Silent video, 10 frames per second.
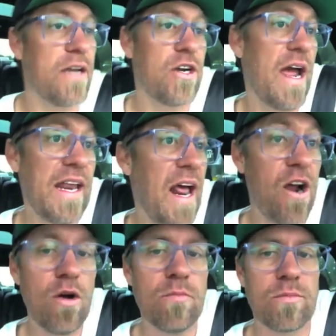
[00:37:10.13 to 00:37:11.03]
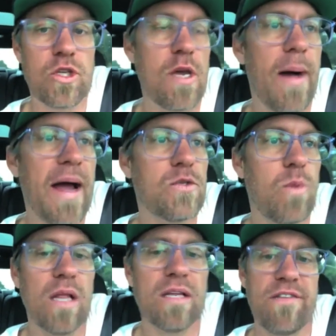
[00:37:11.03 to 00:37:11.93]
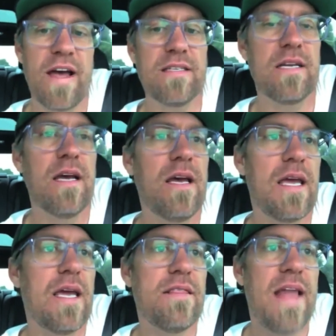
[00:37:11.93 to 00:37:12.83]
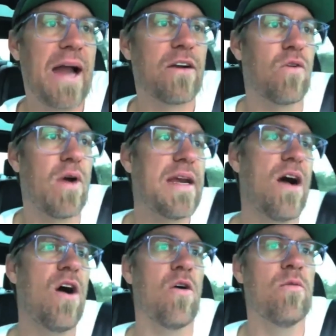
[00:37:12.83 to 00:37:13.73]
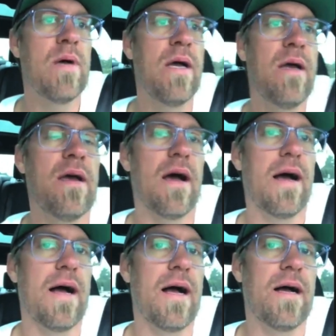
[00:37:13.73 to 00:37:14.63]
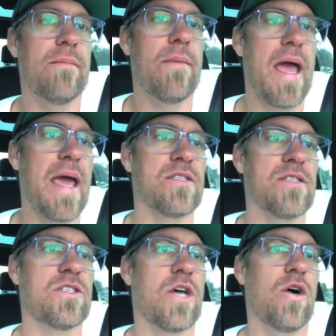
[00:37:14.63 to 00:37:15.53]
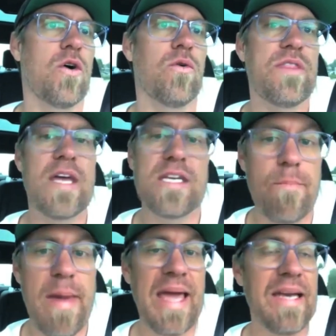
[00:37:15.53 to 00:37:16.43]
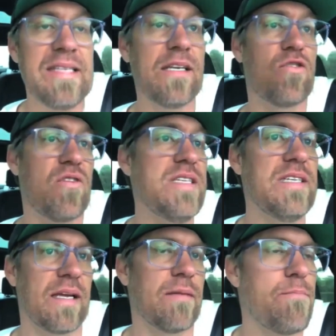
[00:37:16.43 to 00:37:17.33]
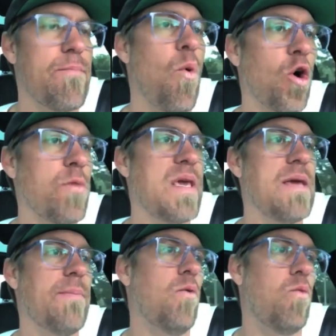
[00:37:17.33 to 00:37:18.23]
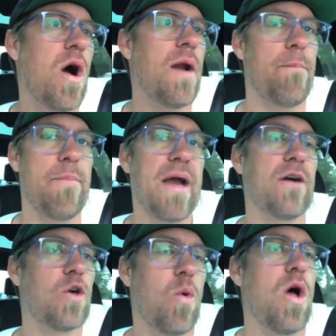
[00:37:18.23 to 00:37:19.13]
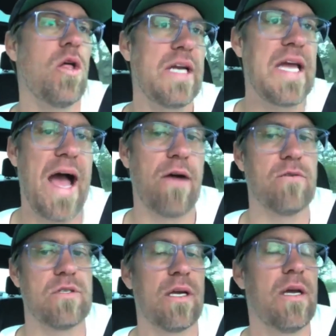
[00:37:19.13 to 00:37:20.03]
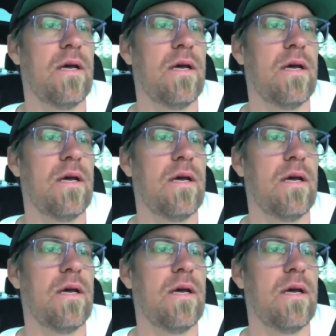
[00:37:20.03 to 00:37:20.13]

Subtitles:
you're hanging out at home. So you might as well invest in that great home. And so the demand's increasing. More people want better quality housing.